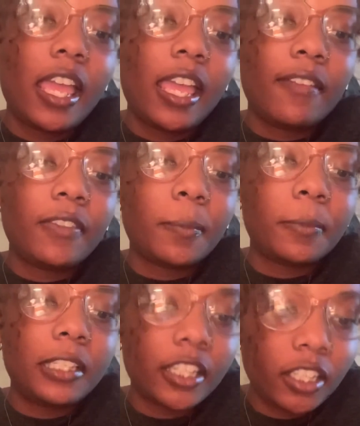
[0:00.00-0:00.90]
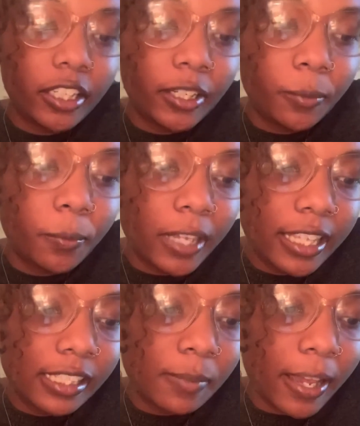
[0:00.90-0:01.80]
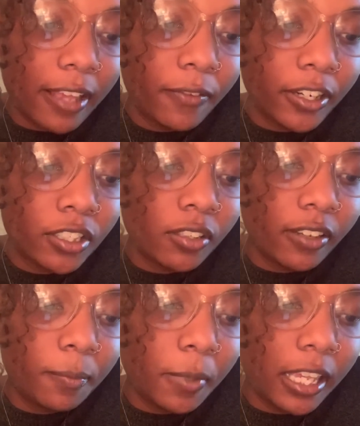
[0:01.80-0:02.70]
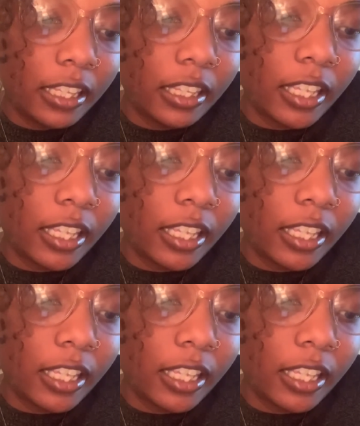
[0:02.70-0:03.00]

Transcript: If the dealer wins by virtue of being